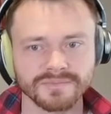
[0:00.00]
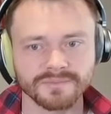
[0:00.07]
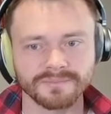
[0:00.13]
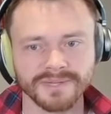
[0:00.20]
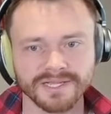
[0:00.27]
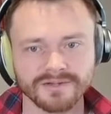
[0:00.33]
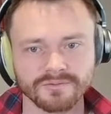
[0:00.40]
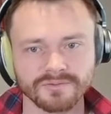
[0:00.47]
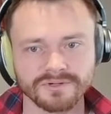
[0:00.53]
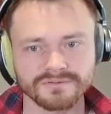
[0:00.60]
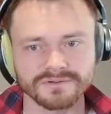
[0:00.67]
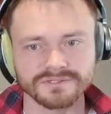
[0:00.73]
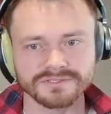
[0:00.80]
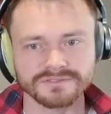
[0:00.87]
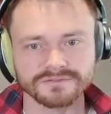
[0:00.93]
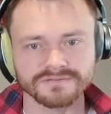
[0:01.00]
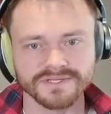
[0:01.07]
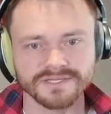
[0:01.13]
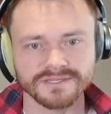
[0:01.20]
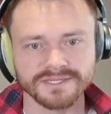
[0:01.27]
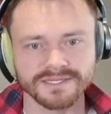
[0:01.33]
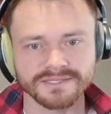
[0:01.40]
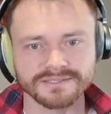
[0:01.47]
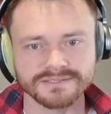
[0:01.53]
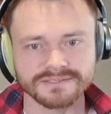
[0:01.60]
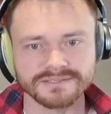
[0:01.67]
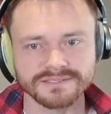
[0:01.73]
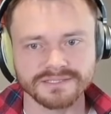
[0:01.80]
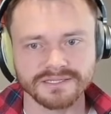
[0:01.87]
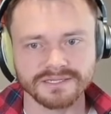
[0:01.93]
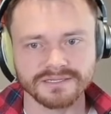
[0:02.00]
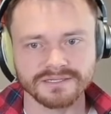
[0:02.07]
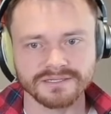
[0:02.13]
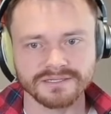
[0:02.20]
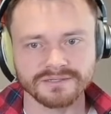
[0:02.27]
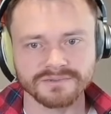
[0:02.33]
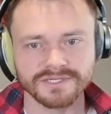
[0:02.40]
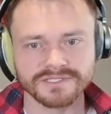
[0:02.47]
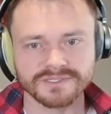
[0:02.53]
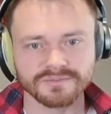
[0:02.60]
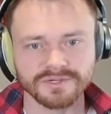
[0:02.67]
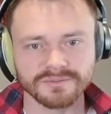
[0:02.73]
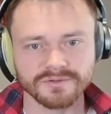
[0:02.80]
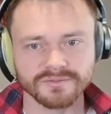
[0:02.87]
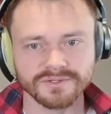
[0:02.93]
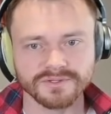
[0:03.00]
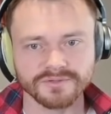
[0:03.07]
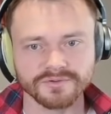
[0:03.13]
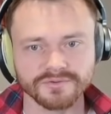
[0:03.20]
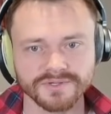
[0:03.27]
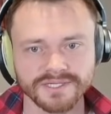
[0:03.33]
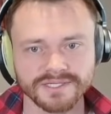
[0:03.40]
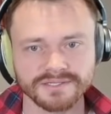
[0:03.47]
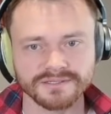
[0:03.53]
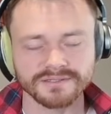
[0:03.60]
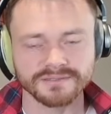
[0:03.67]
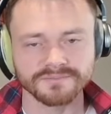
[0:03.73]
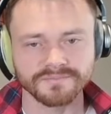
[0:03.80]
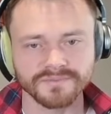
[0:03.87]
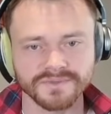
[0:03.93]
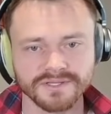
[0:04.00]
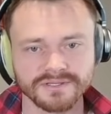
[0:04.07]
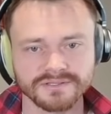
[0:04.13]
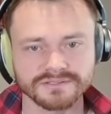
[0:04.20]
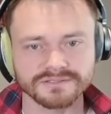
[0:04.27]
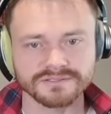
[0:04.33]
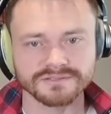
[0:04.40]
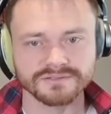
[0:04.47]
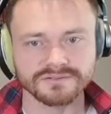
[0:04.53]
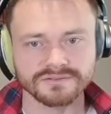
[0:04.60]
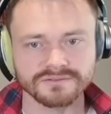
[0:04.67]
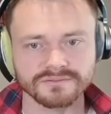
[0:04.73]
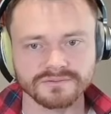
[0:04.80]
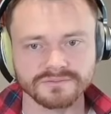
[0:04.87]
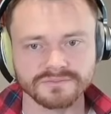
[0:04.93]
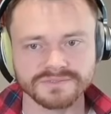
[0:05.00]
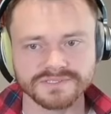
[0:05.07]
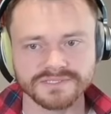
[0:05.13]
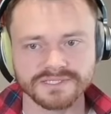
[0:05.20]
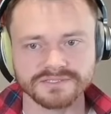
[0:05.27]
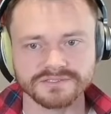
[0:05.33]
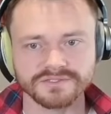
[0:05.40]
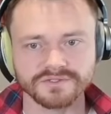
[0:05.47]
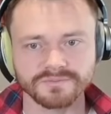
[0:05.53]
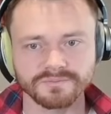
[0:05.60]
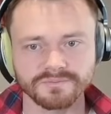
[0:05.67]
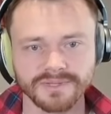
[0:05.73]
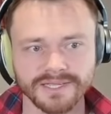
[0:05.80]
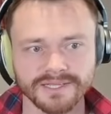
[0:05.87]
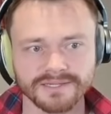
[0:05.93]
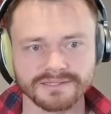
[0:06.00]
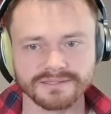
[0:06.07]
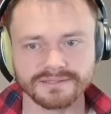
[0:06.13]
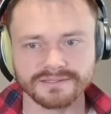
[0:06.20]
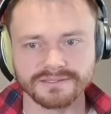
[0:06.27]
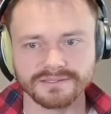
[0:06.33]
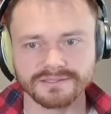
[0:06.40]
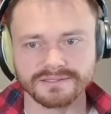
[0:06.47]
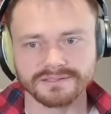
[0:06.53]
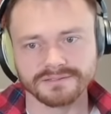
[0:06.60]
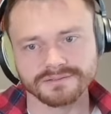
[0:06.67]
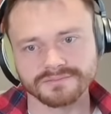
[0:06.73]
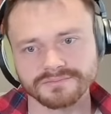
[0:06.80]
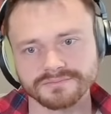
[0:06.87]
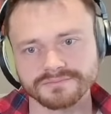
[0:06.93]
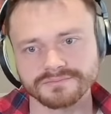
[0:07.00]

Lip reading: Put back one of our Surveil lands. We actually probably want the green, so we'll send you back, I think.